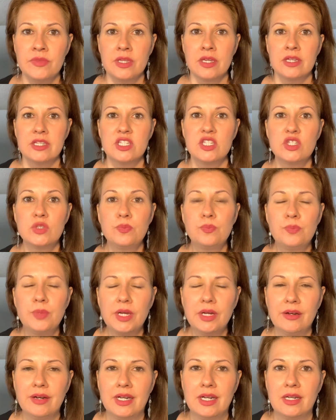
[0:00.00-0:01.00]

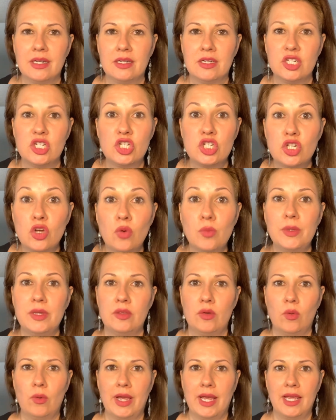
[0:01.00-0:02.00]
Spirit, show me
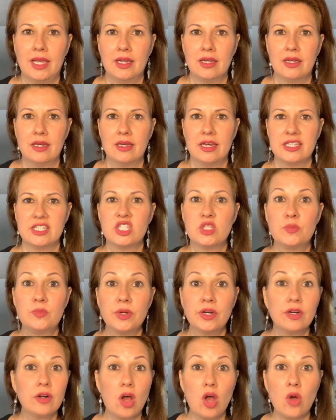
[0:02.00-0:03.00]
the way. And
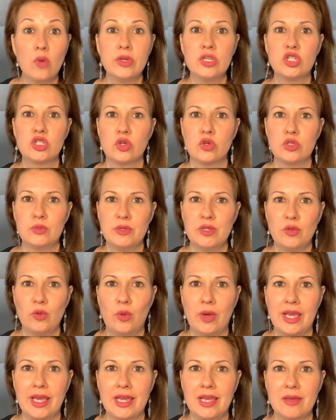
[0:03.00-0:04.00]
Spirit always shows me the
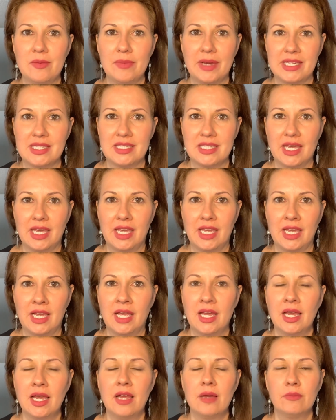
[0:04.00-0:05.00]
way by saying,
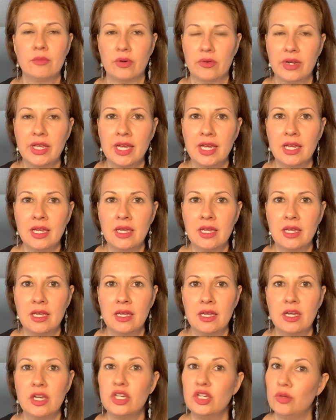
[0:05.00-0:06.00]
Maria,
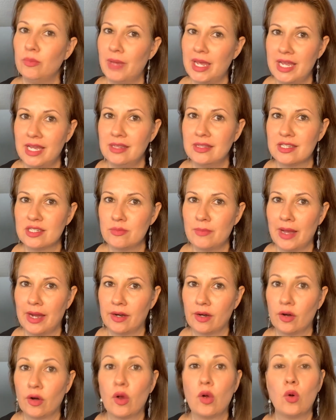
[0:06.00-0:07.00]
you're making this
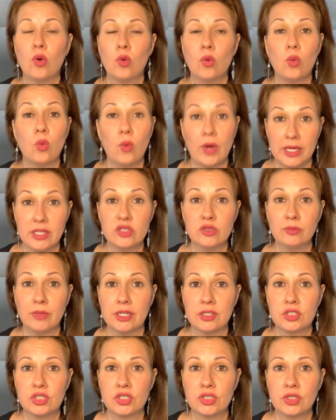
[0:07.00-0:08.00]
matter way too
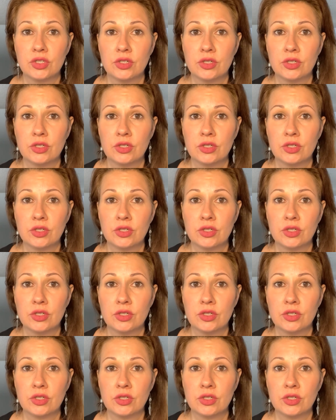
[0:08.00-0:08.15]
much.